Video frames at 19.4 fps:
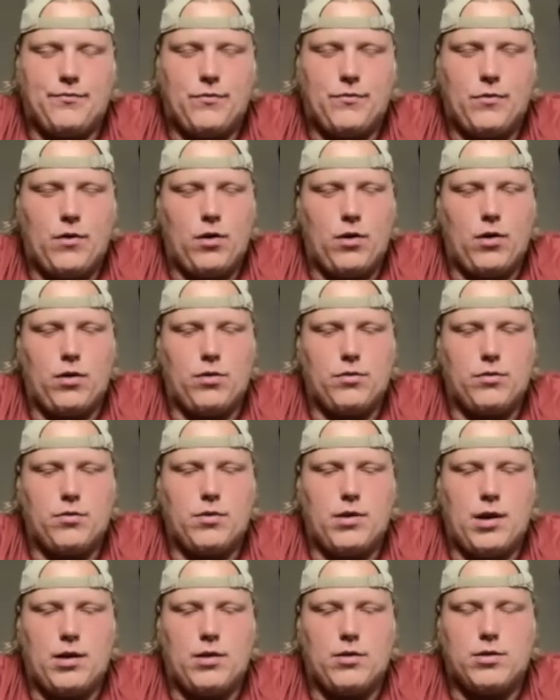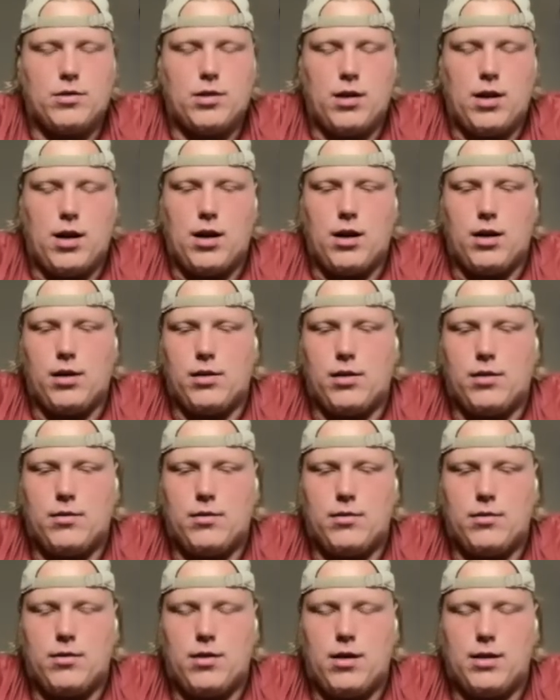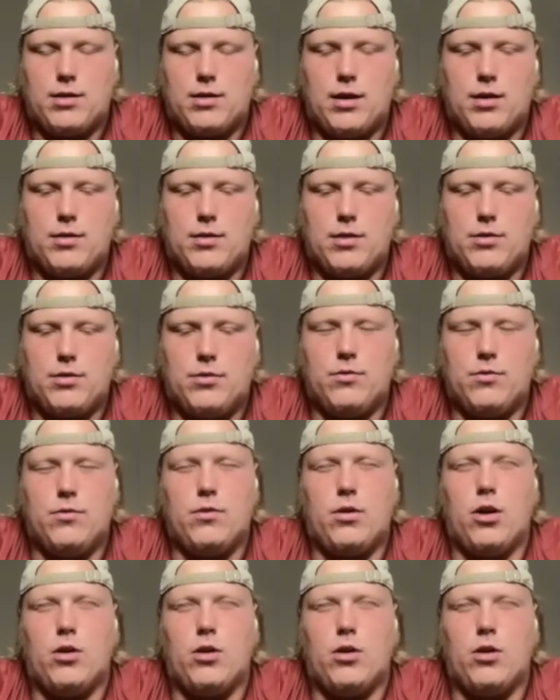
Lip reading: there's a lot there too.